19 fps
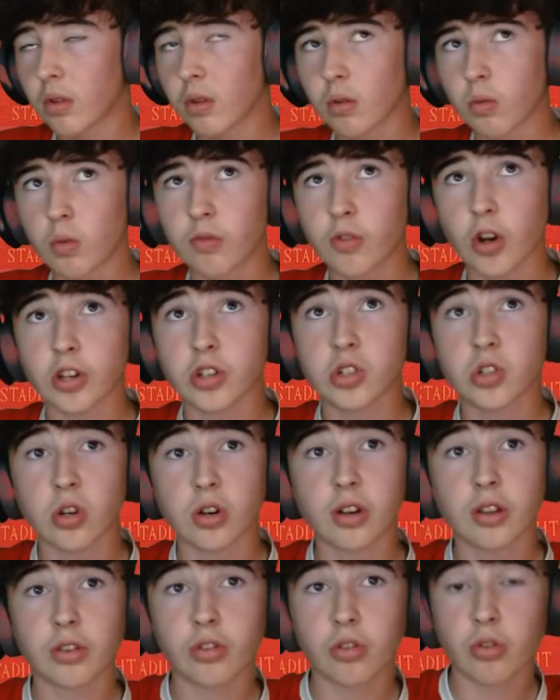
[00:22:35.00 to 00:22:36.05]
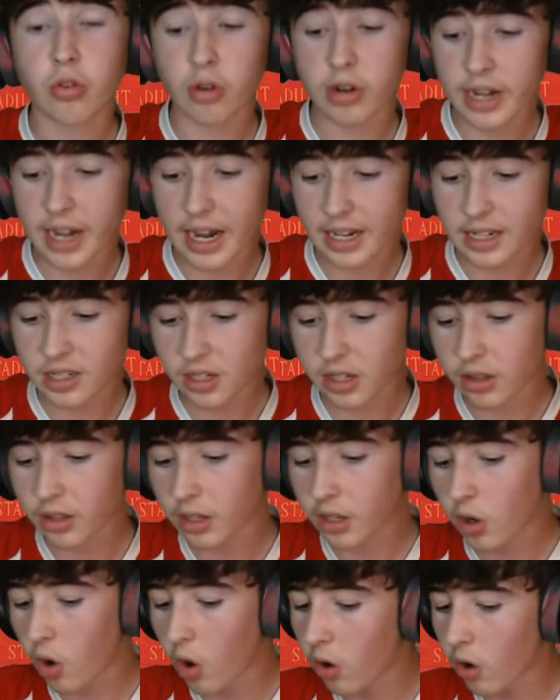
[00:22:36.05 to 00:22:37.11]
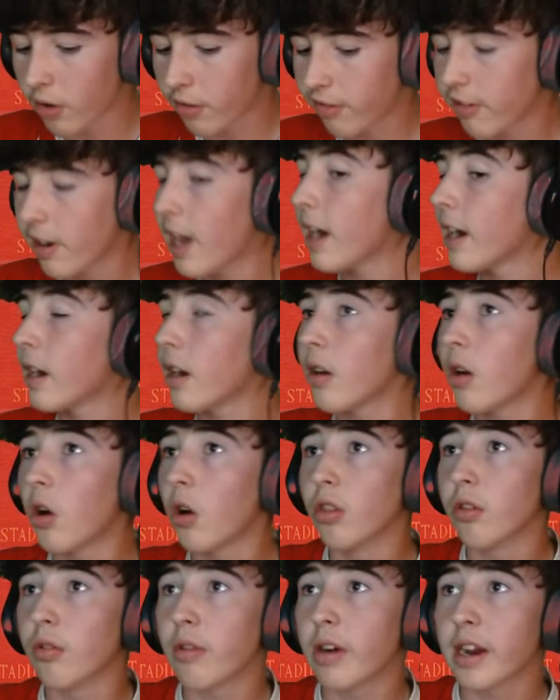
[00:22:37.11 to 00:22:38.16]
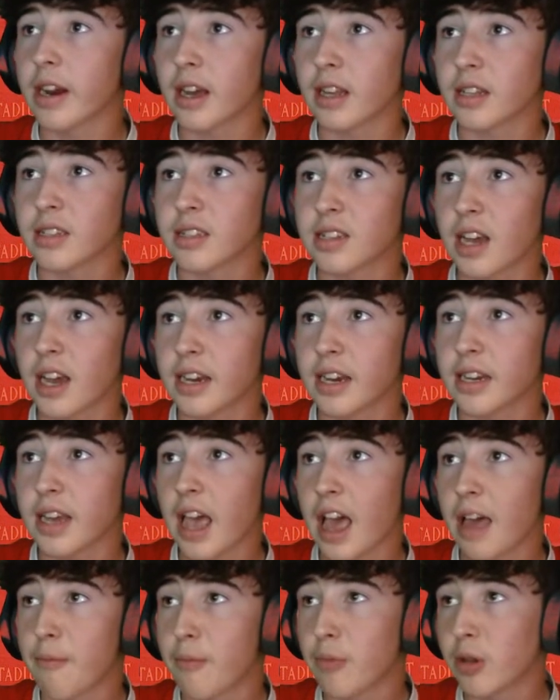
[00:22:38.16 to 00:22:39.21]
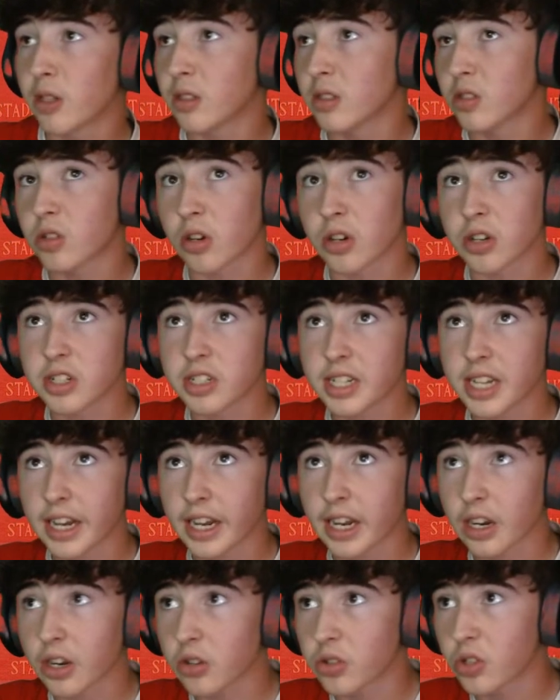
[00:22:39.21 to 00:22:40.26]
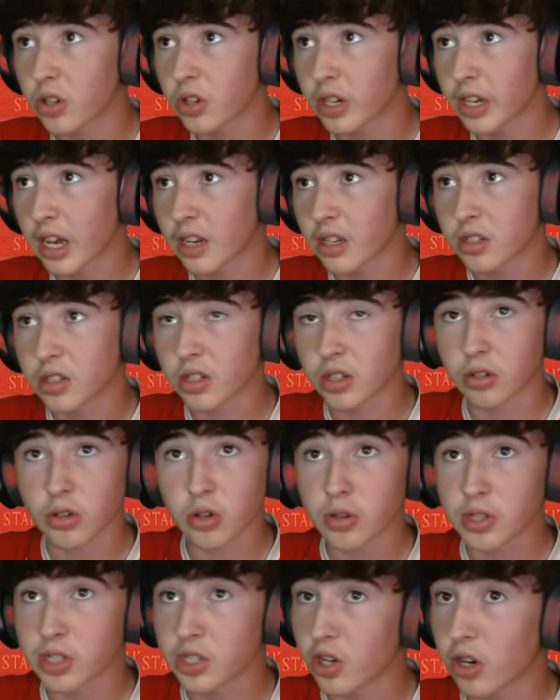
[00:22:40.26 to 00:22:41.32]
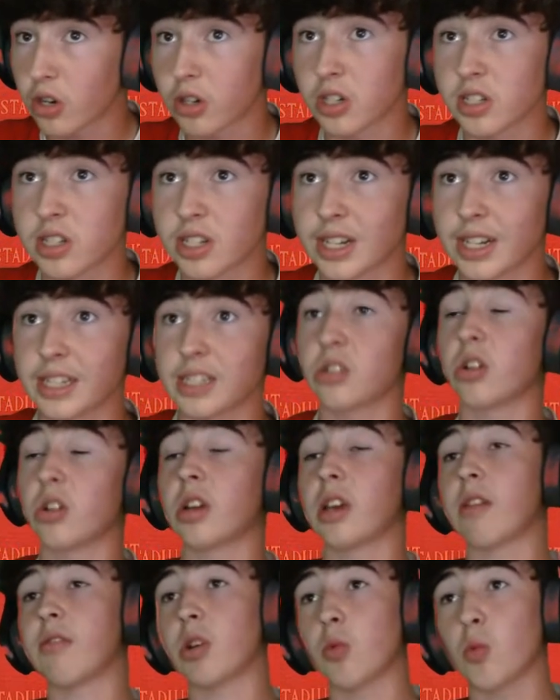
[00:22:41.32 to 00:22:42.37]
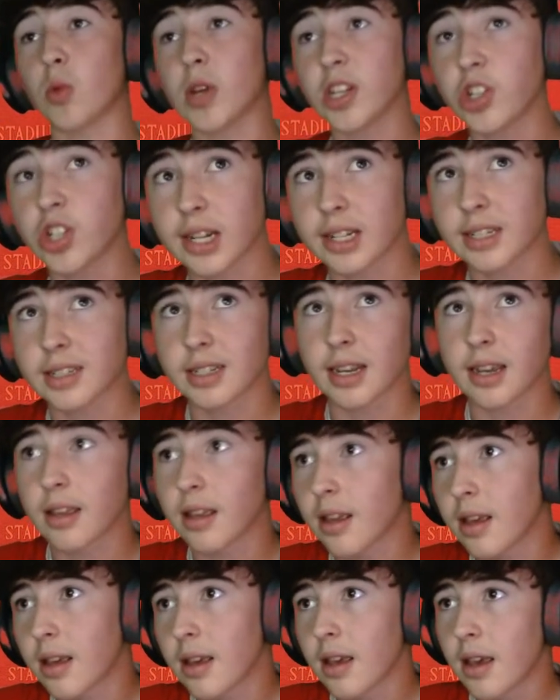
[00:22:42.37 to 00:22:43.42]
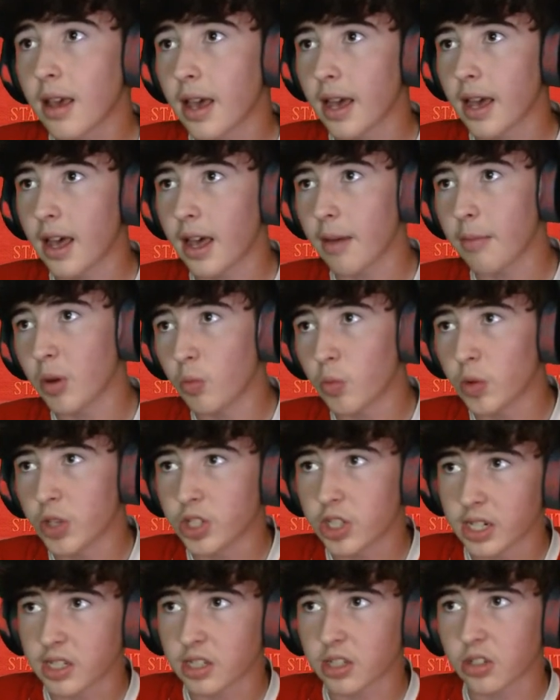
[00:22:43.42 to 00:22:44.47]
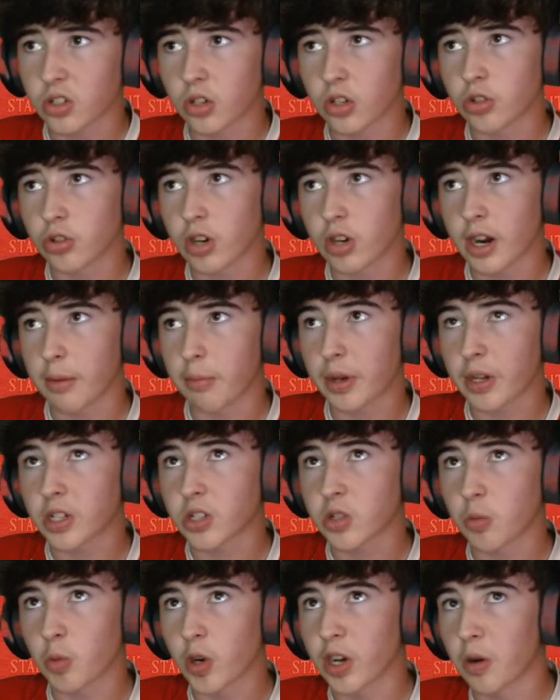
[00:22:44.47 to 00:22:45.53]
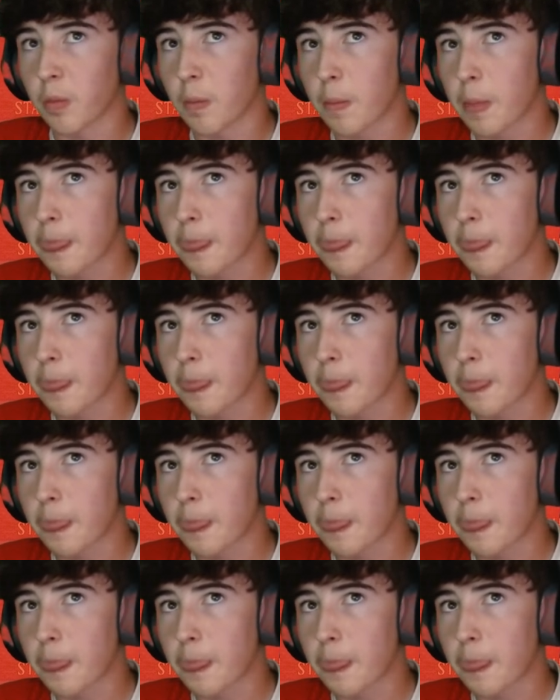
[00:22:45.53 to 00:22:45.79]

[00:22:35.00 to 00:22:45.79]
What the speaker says: We've got a Sunderland throw-in next to the corner flag on the right-hand side. Embleton's going to take it. Who's he going to get it to? No, he's not going to take it. He's going to give it to Winchester. And Winchester's going to try and pick someone out.